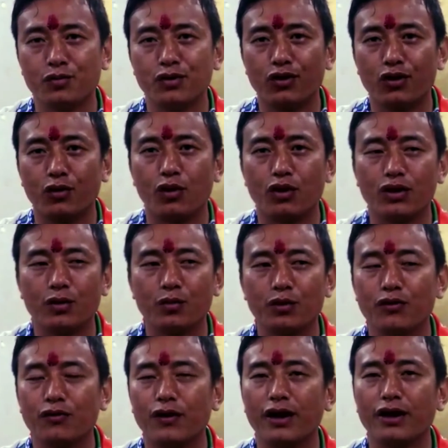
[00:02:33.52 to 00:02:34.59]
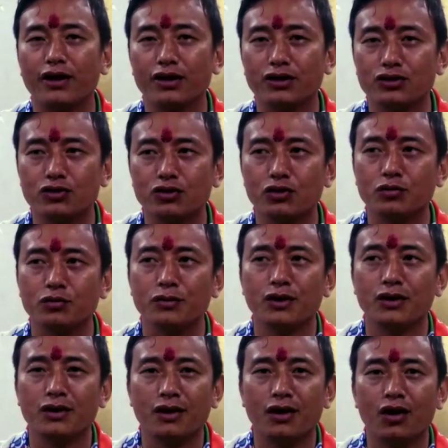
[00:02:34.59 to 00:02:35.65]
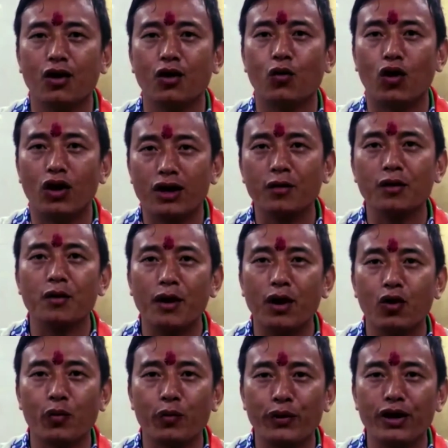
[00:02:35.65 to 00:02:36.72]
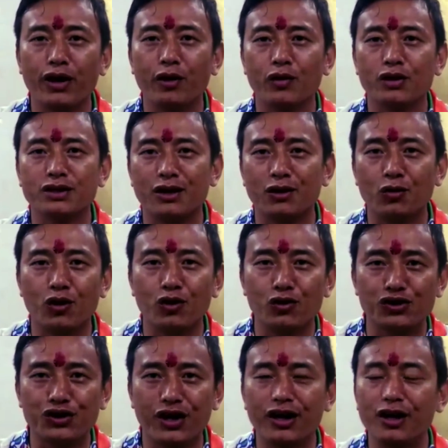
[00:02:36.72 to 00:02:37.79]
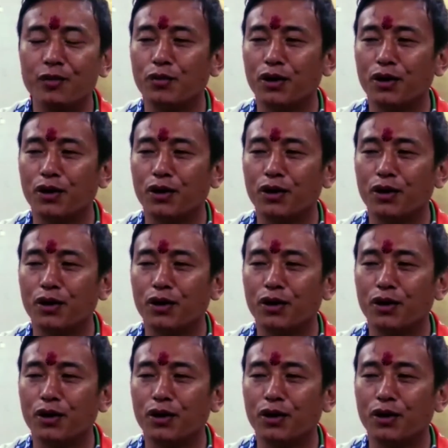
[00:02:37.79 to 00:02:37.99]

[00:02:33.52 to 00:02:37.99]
you know, wanted me to fight her. So whatever my opinion was, I don't want to share it.